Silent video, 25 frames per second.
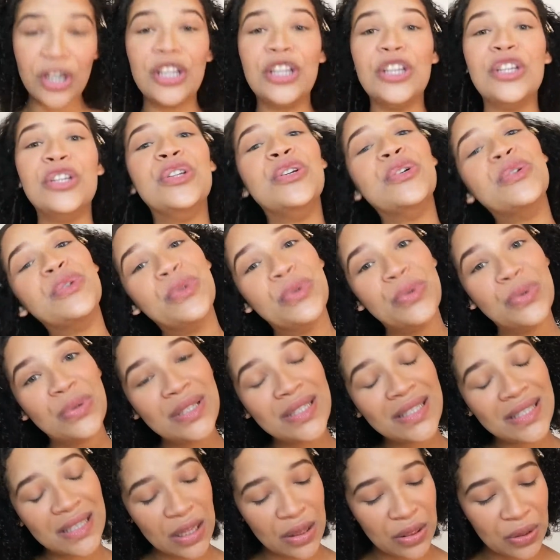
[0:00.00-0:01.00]

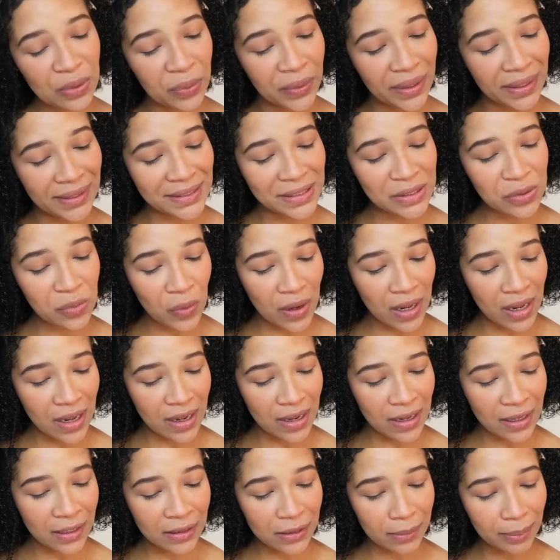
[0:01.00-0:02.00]
use the Wet n
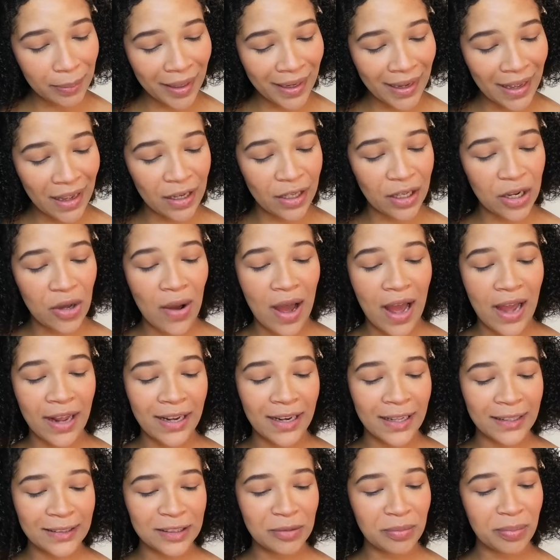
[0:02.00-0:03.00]
Wild Megaglo
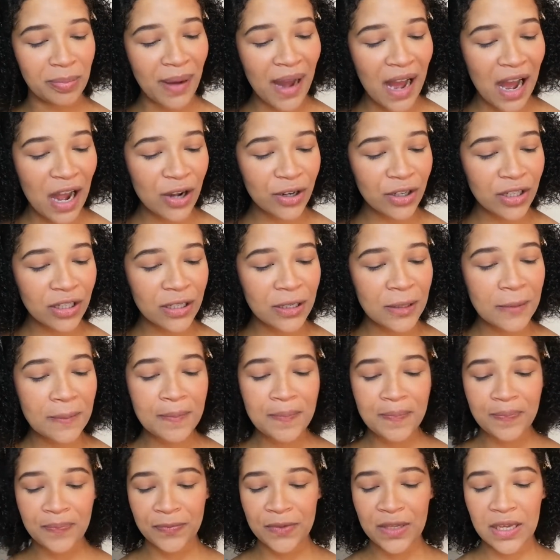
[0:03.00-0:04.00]
highlighting powder
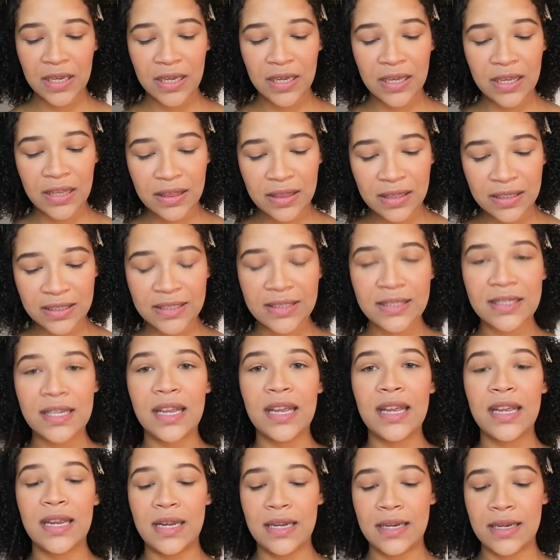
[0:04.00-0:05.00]
in the
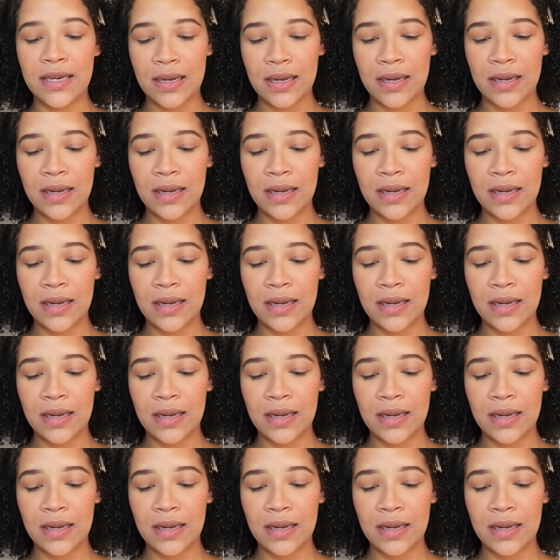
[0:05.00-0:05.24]
shade